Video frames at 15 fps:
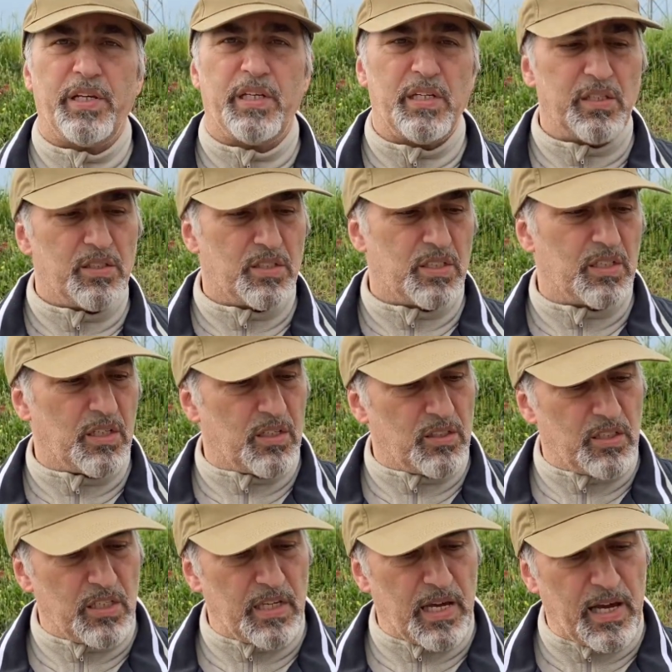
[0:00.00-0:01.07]
is
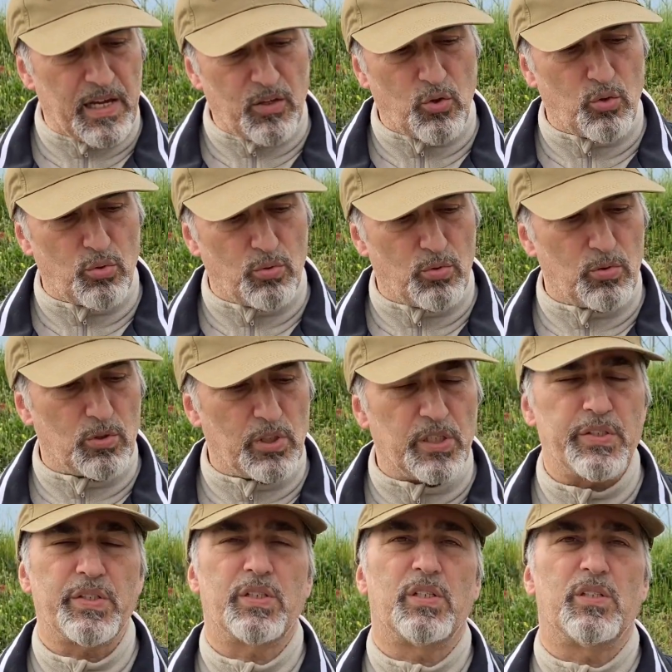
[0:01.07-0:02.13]
the actual
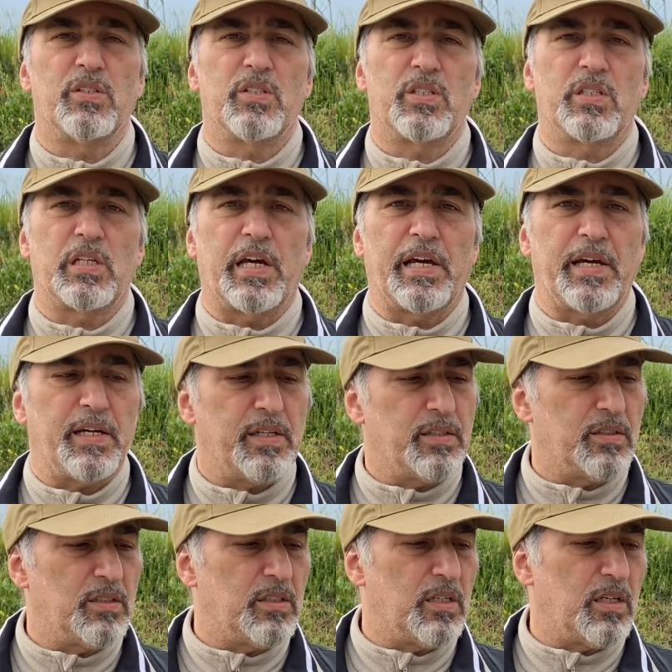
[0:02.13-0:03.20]
distance
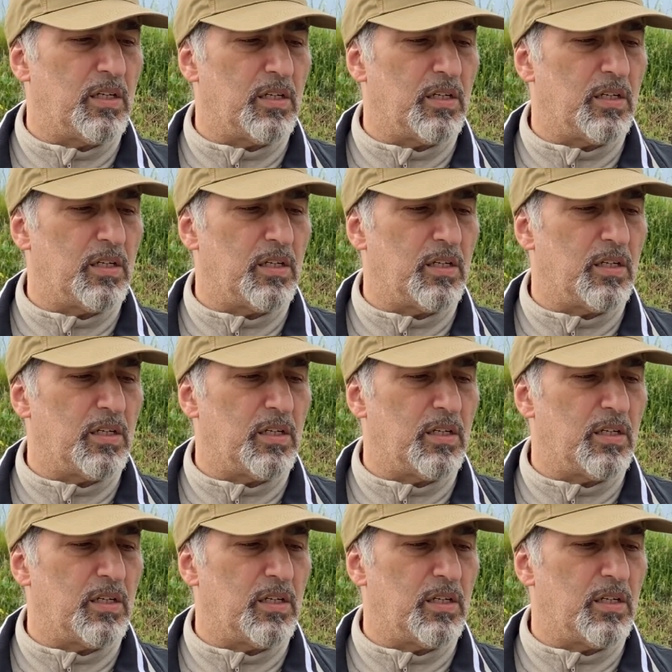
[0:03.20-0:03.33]
and